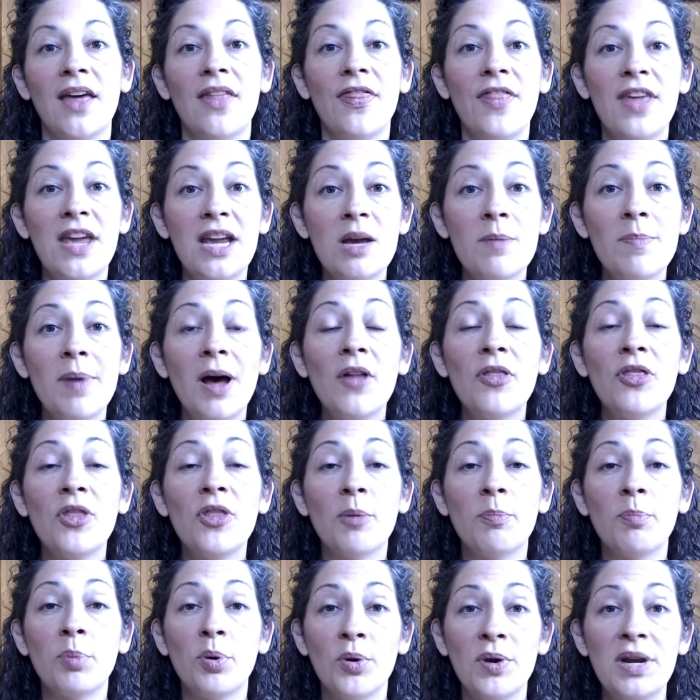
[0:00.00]
Think about
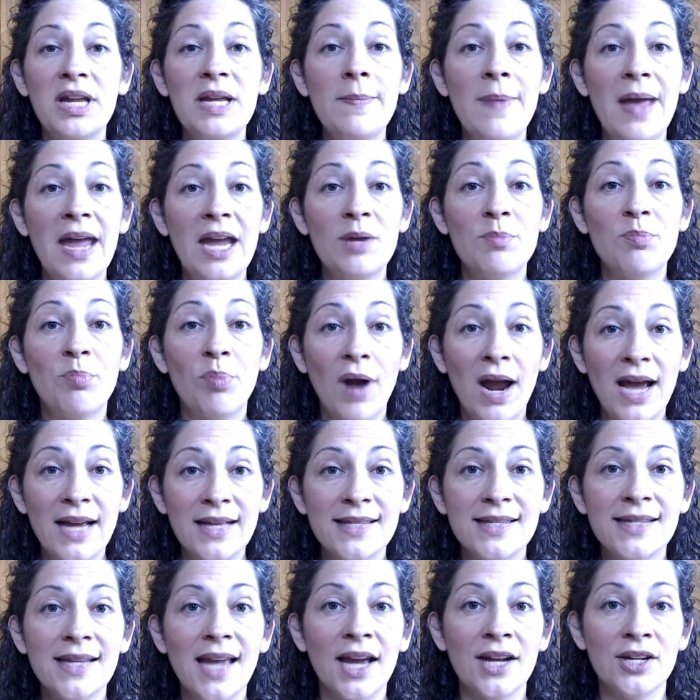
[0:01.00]
the pre-made
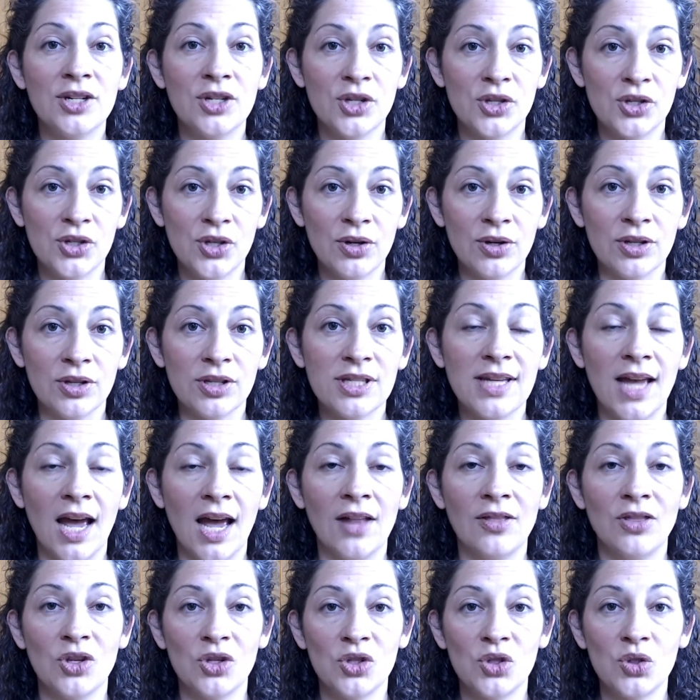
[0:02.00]
breads and desserts
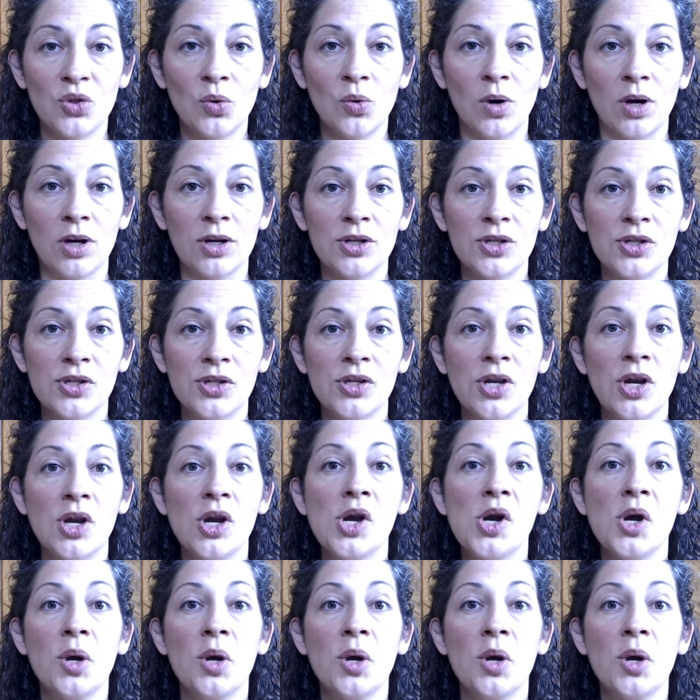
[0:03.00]
at the stores.